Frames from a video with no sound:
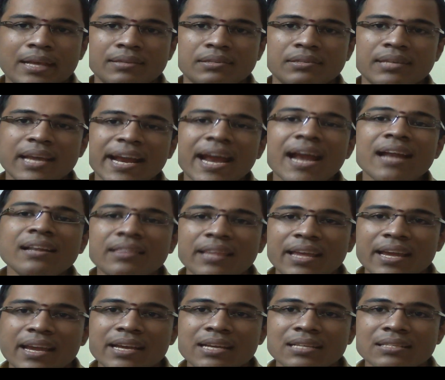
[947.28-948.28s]
Second
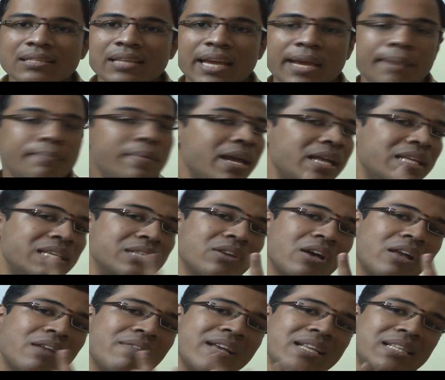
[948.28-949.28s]
thing is, the image
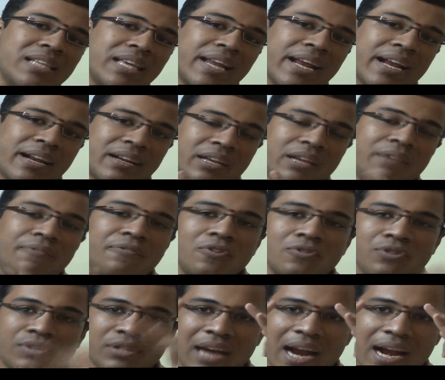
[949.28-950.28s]
is always erect. If
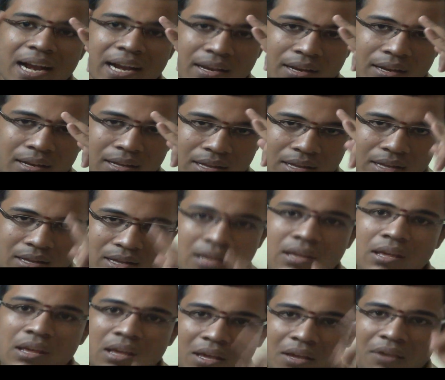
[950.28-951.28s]
you stand
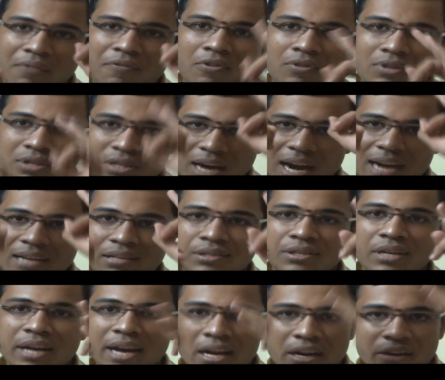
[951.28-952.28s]

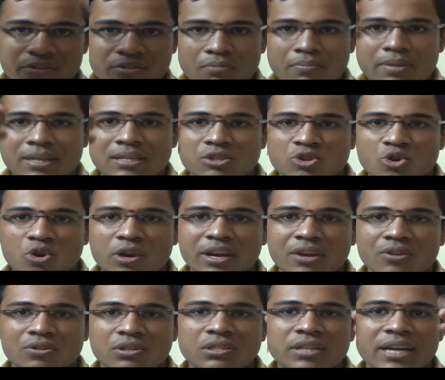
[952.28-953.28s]
straight, it will be
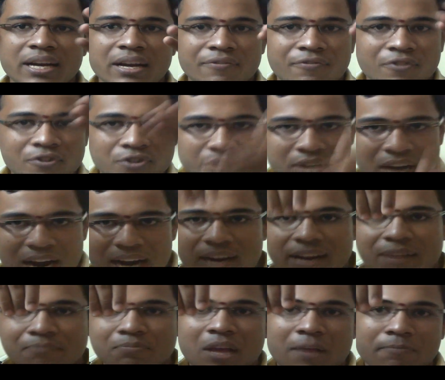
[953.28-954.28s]
showing you straight. If you
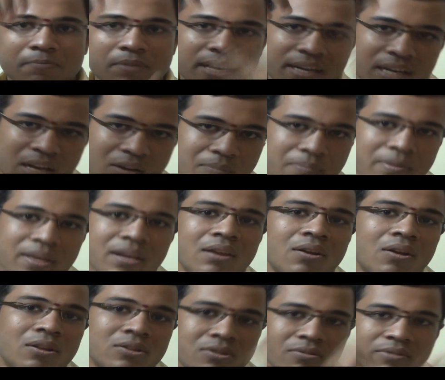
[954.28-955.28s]
stand upside down,
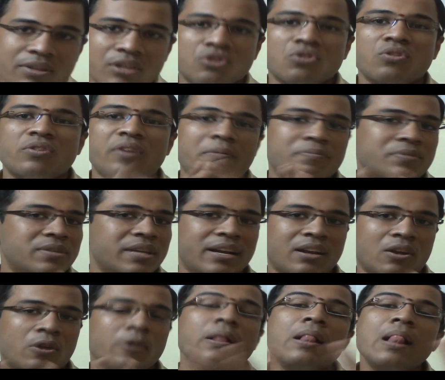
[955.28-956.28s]
mirror also will show you
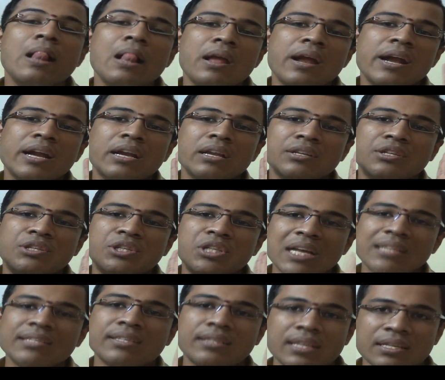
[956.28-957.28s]
upside down. It is
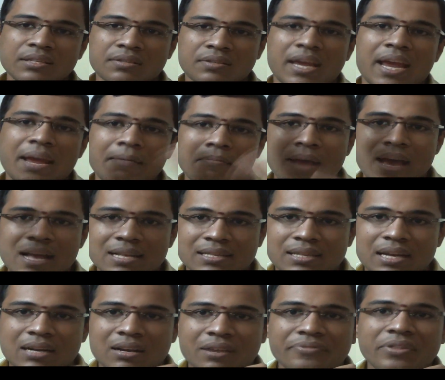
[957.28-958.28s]
just the same
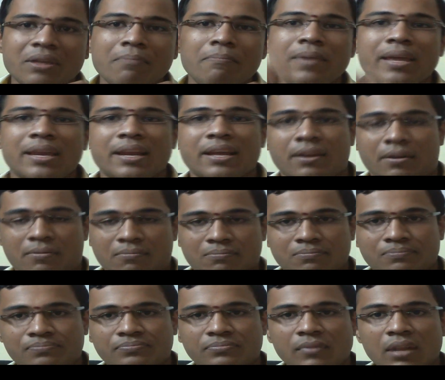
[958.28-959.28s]
as that of the mirror,
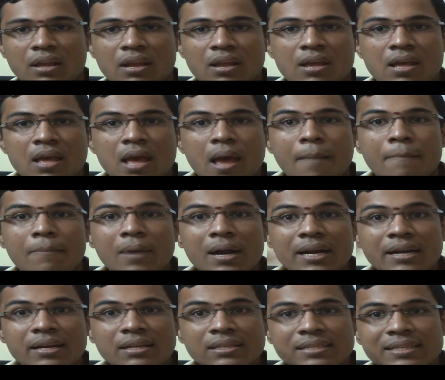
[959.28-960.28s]

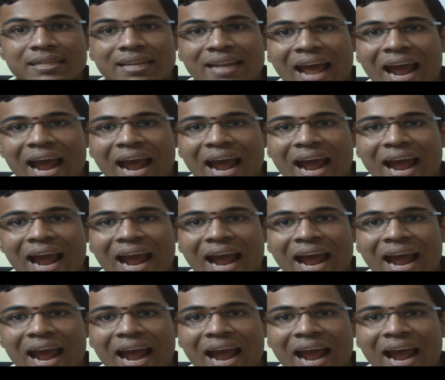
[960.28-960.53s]
but it is